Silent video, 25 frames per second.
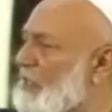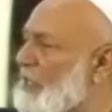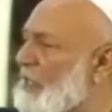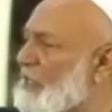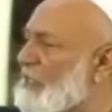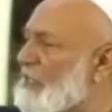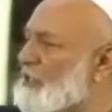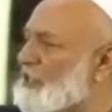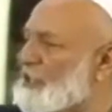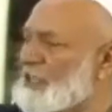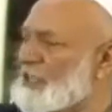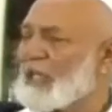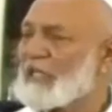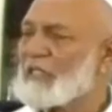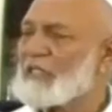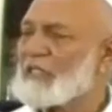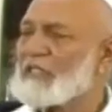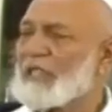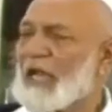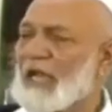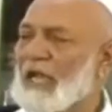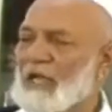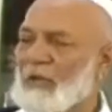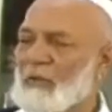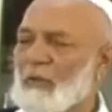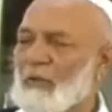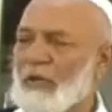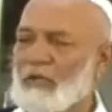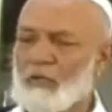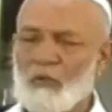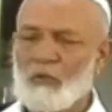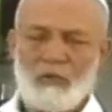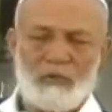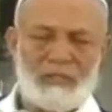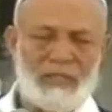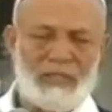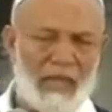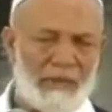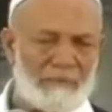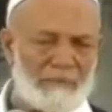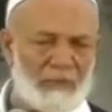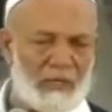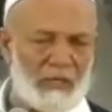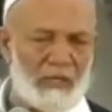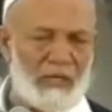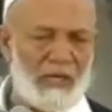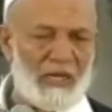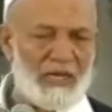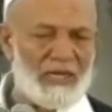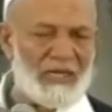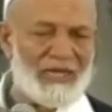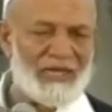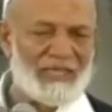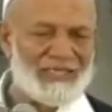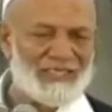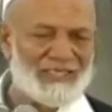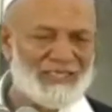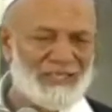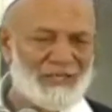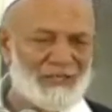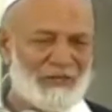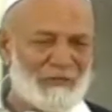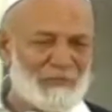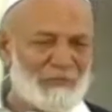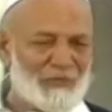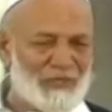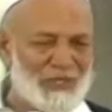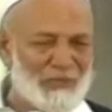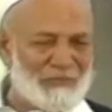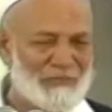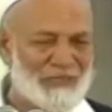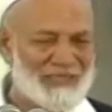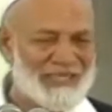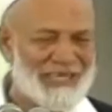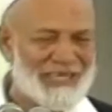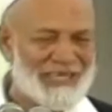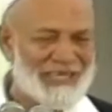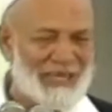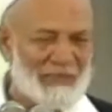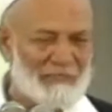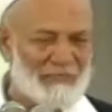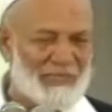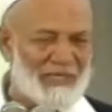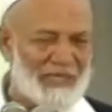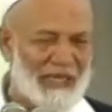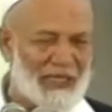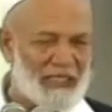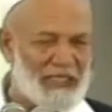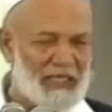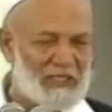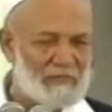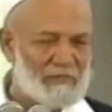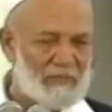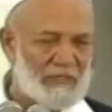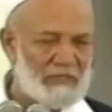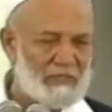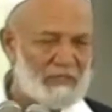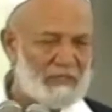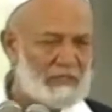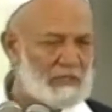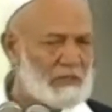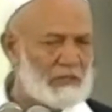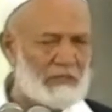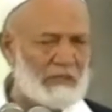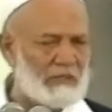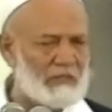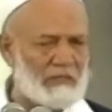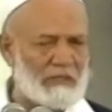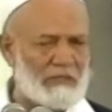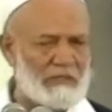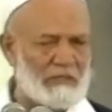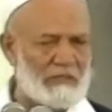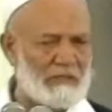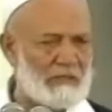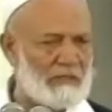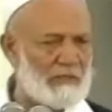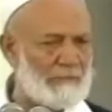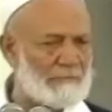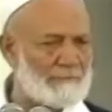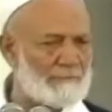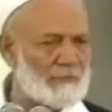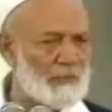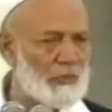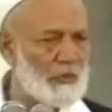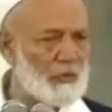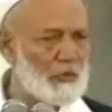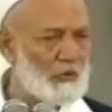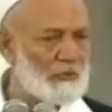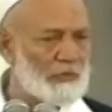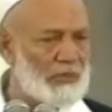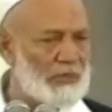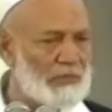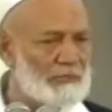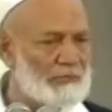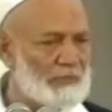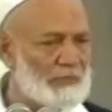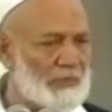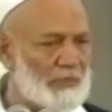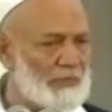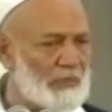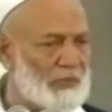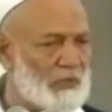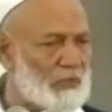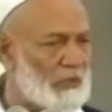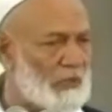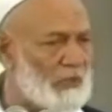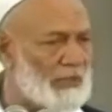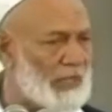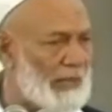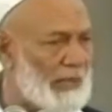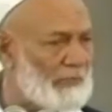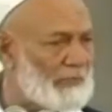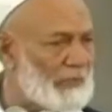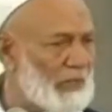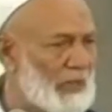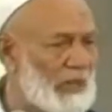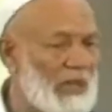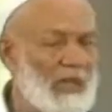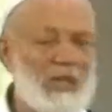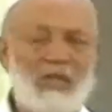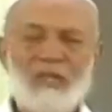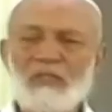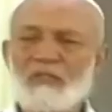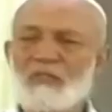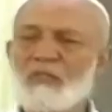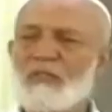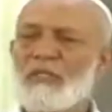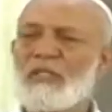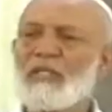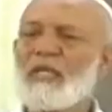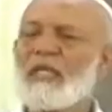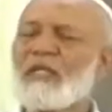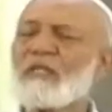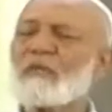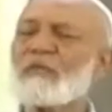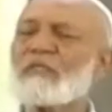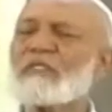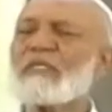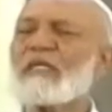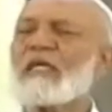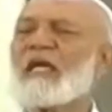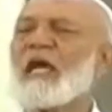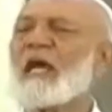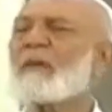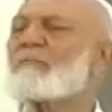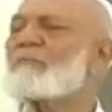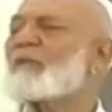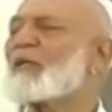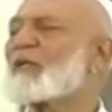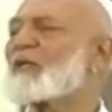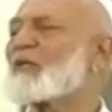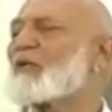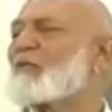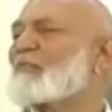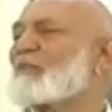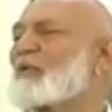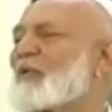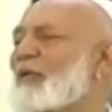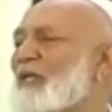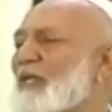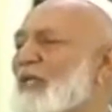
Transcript: Satan's handiwork. Don't gamble. It doesn't say the Muslim mustn't gamble, the others must. It's no, no, no, no. Nobody. People don't gamble. So in other words, a happier community.